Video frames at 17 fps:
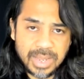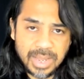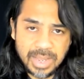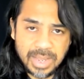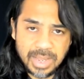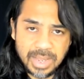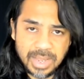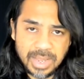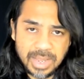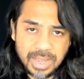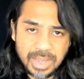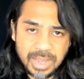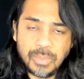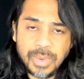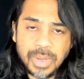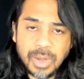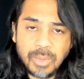A
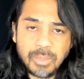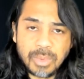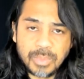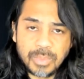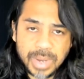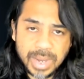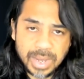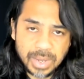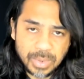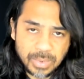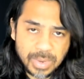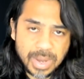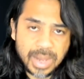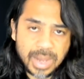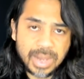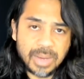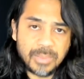Shango Baluma friend Laura.